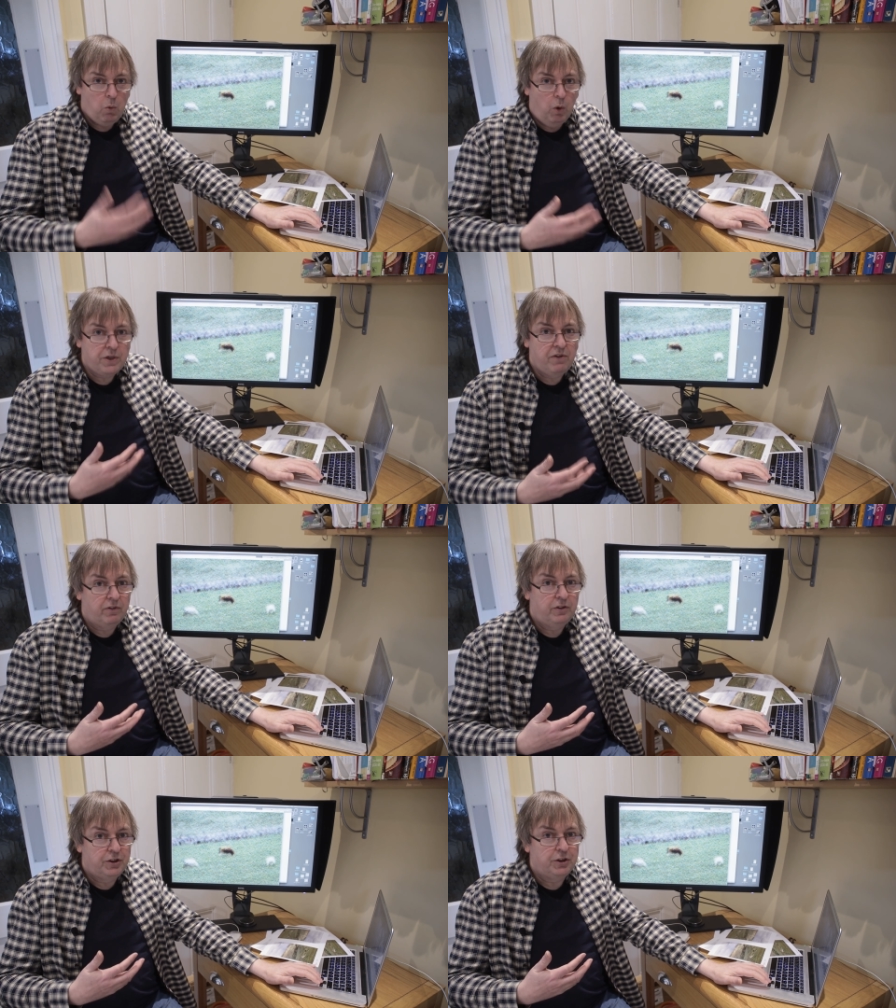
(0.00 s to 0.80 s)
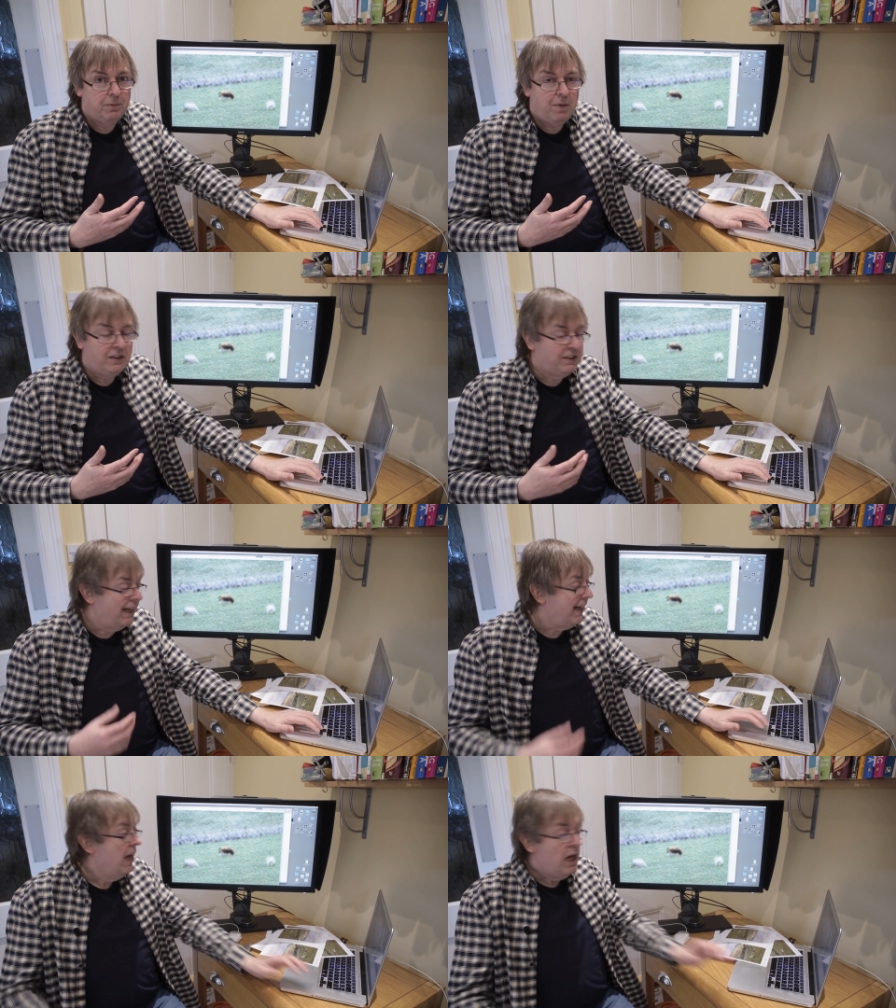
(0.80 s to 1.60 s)
What differences am I
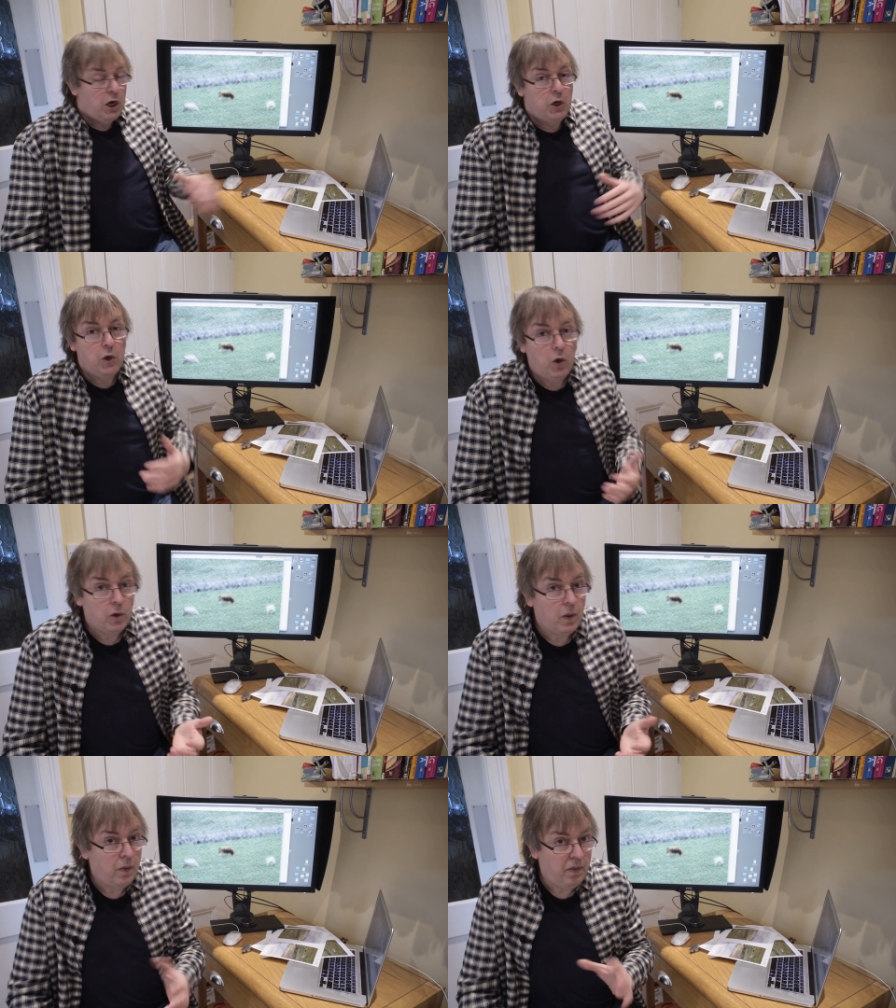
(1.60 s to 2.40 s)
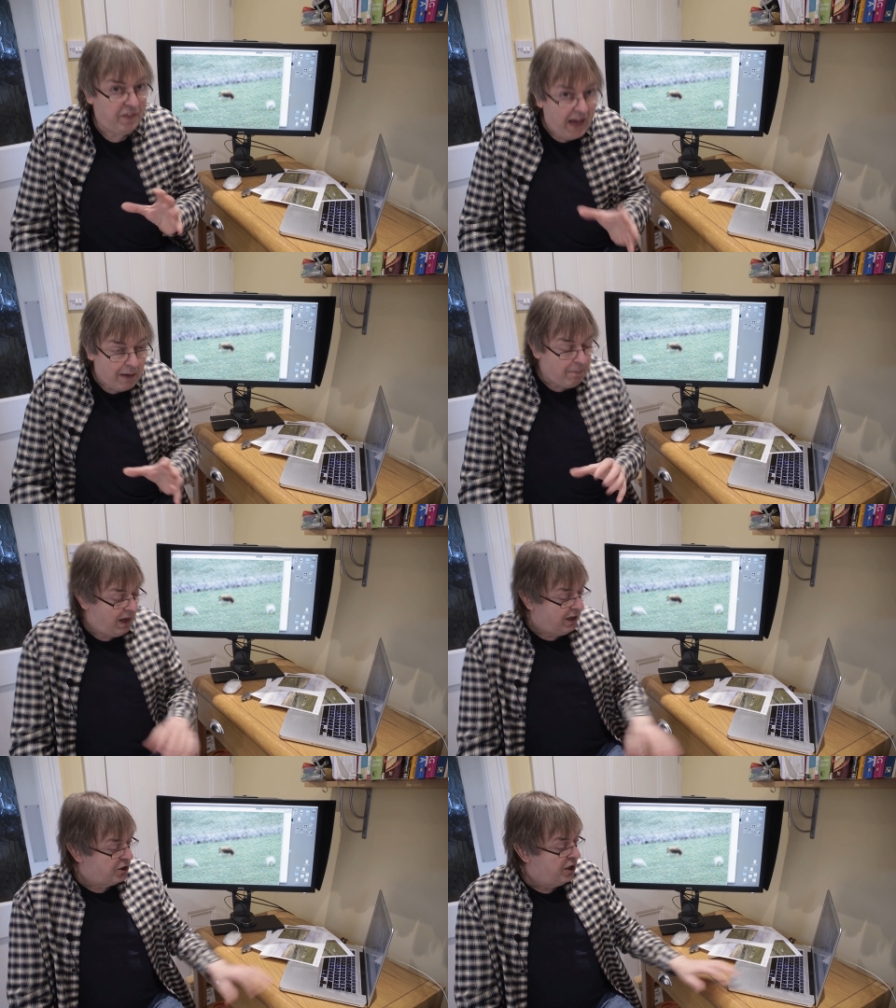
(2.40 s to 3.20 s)
seeing? Not that
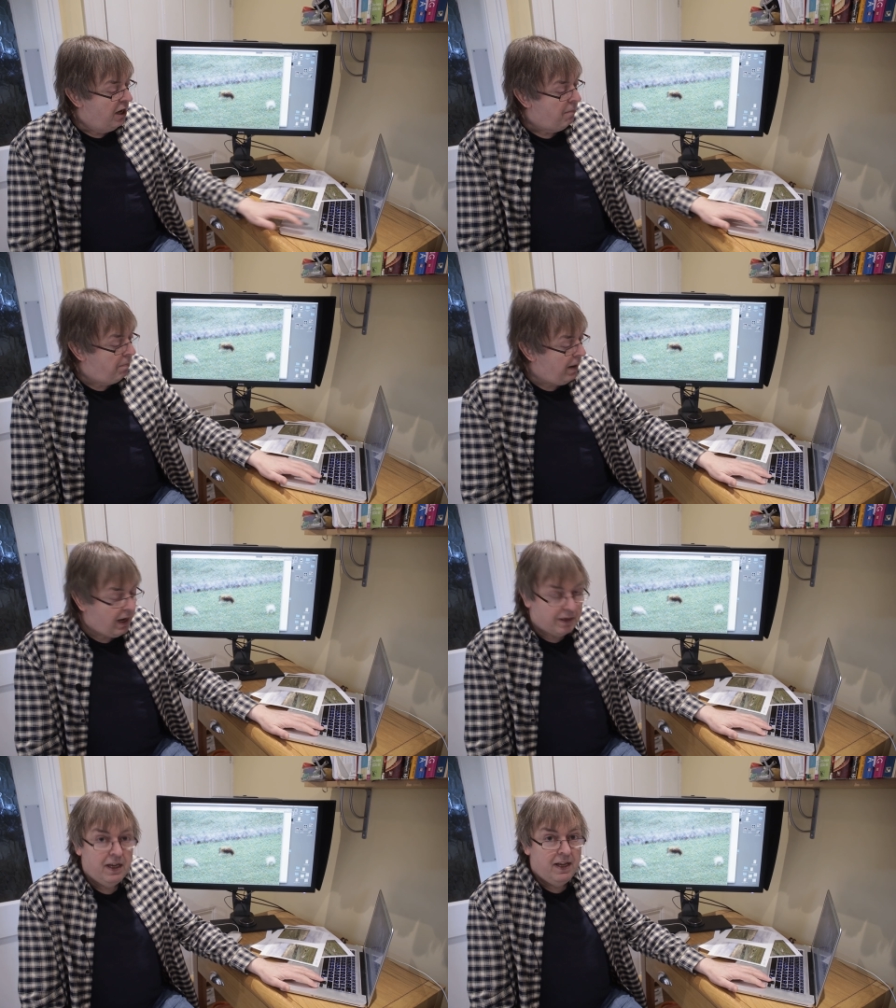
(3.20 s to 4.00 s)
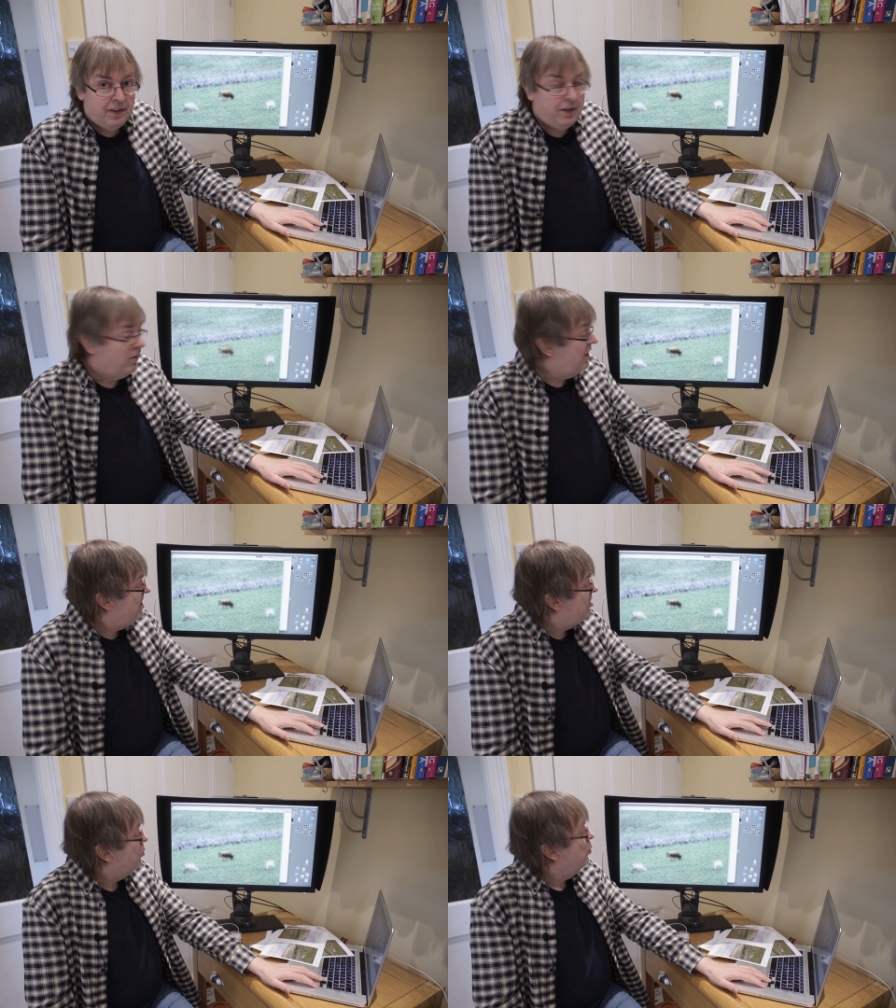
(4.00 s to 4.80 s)
much, but there
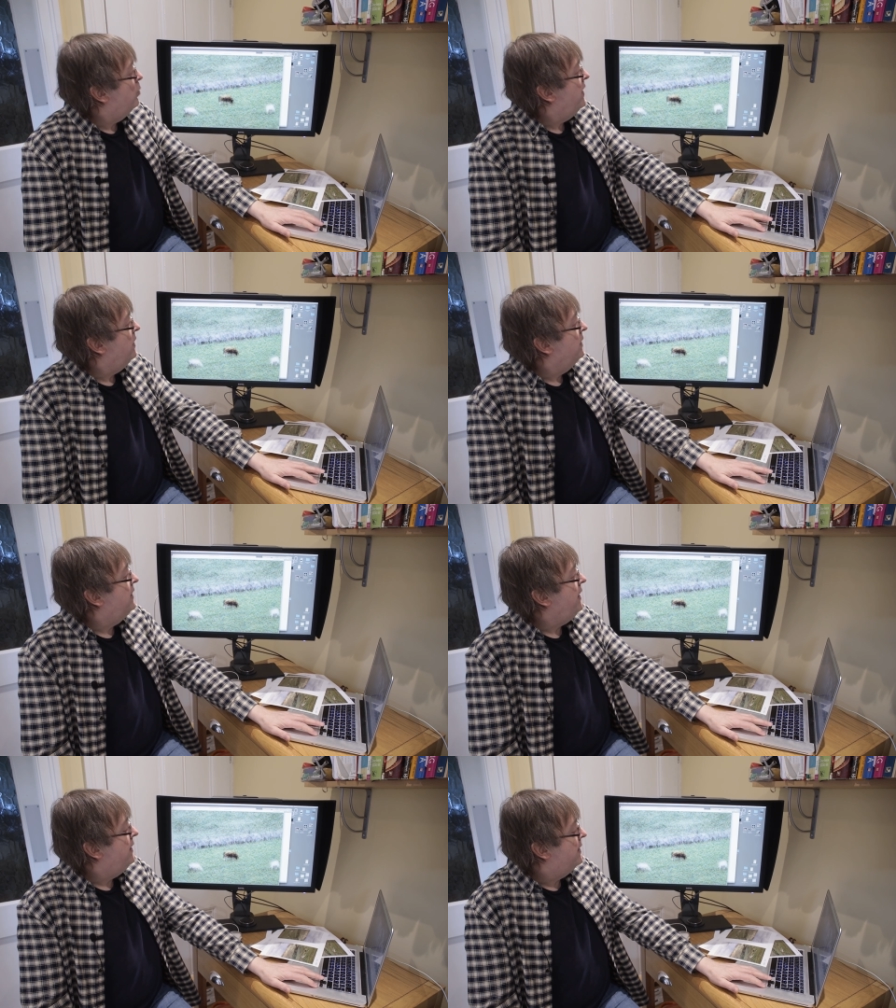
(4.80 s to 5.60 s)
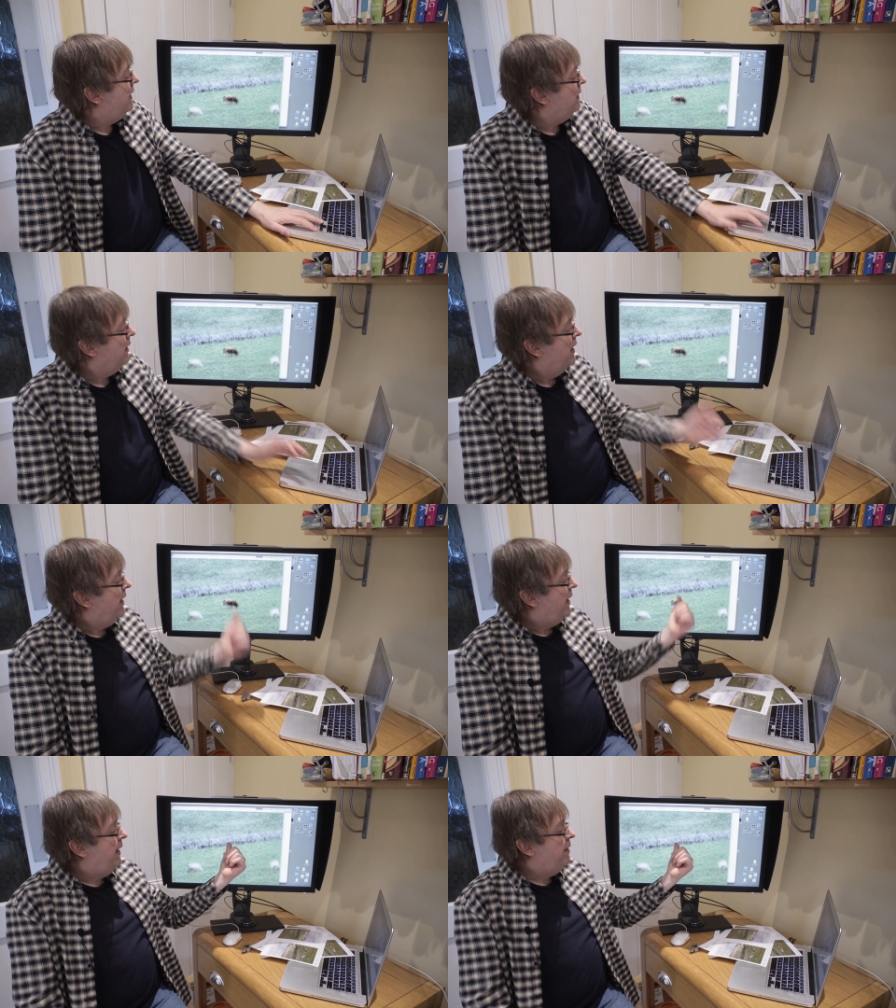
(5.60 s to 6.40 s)
is real detail
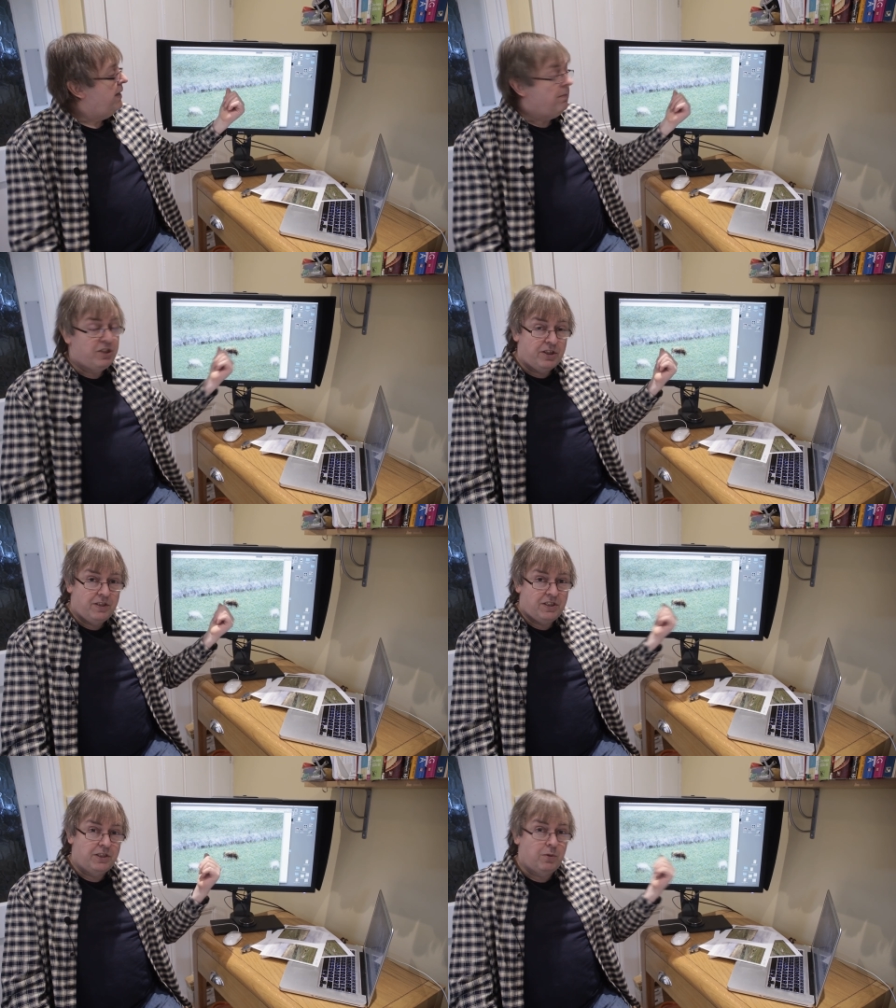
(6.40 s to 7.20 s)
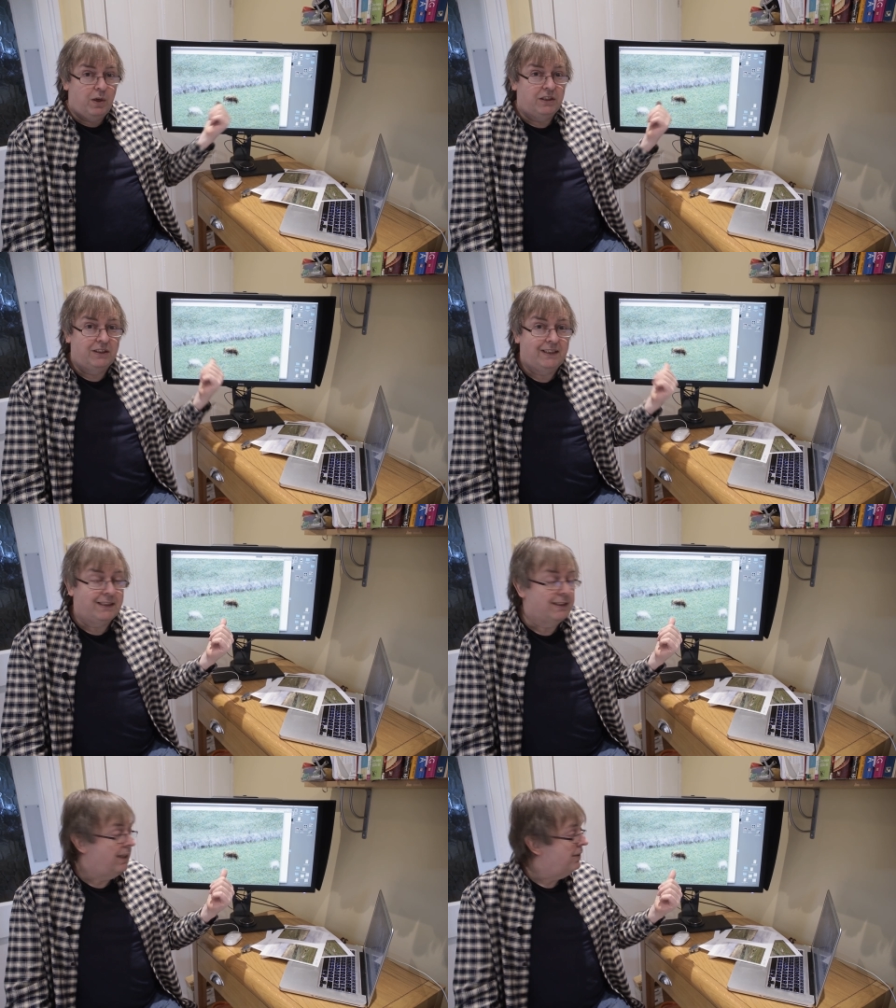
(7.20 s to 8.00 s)
in the image, and this is the one at
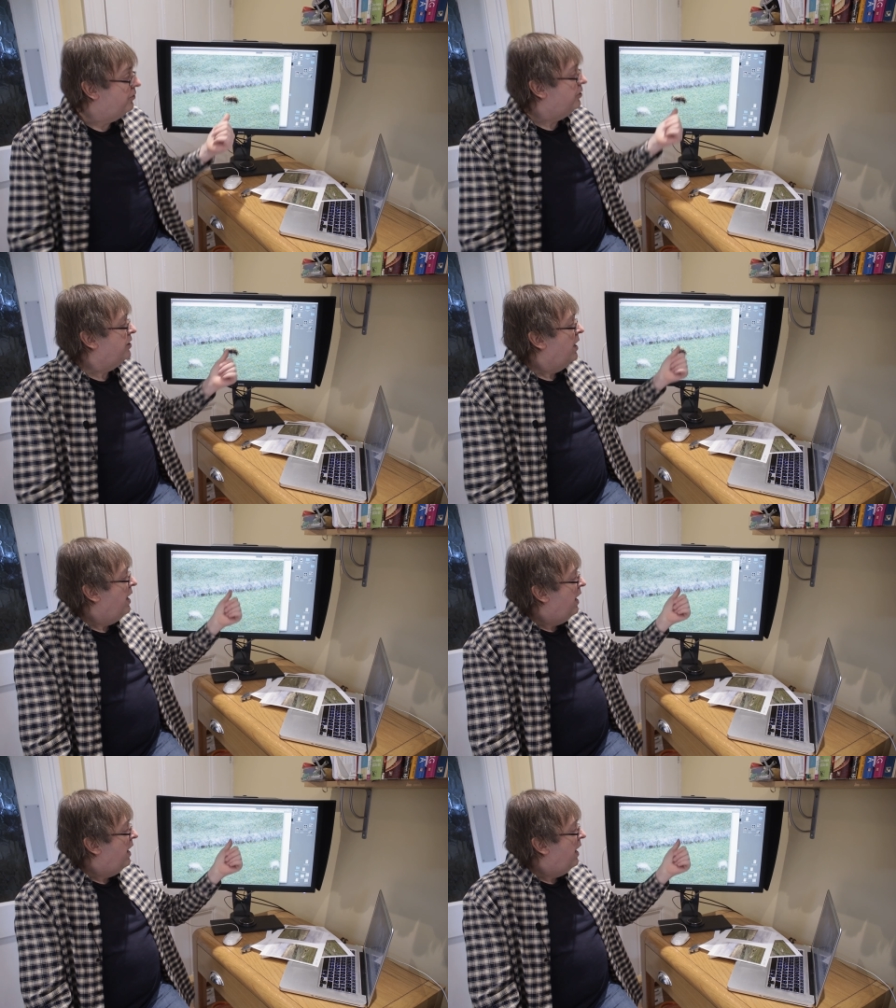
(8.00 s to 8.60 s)
600,